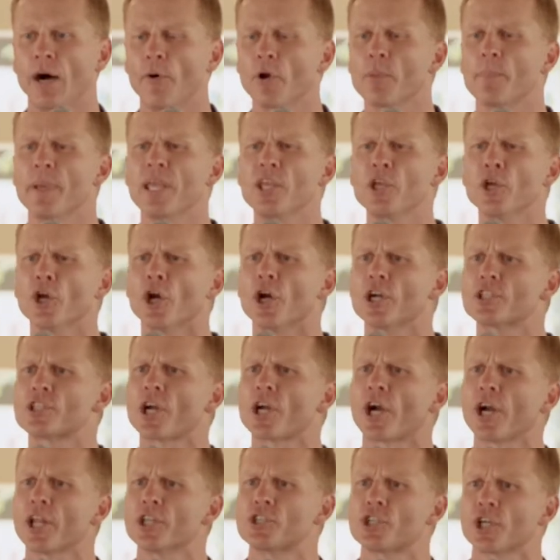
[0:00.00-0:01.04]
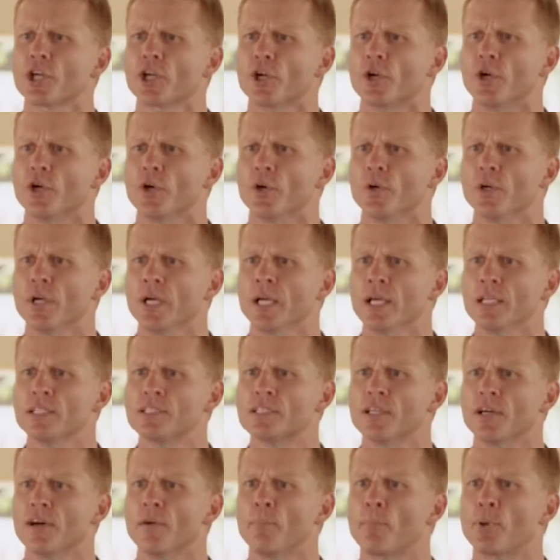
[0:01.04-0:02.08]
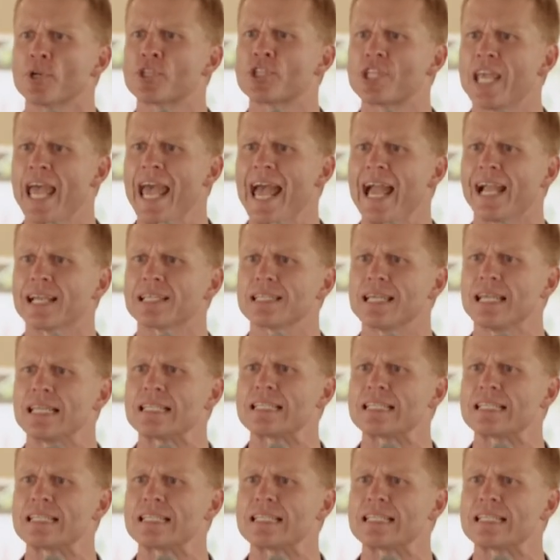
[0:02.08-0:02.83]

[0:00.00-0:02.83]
I want to be your Attorney General to protect